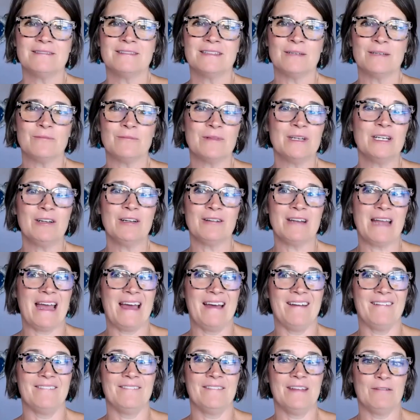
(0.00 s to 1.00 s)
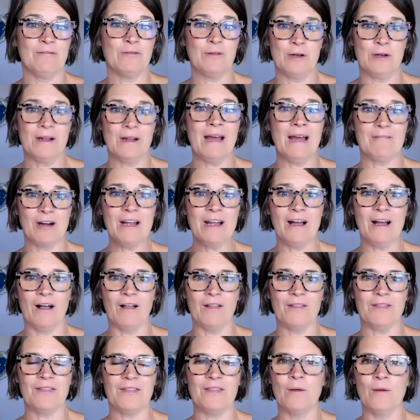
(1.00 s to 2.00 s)
then if we don't have our
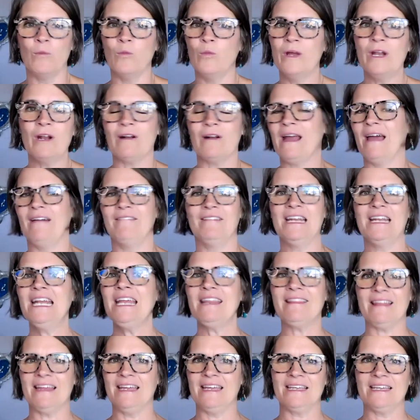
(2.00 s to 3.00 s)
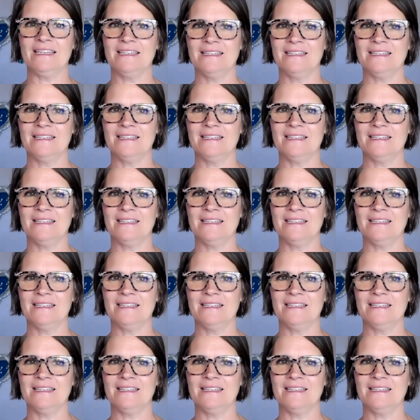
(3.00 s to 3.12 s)
health, then we don't have anything.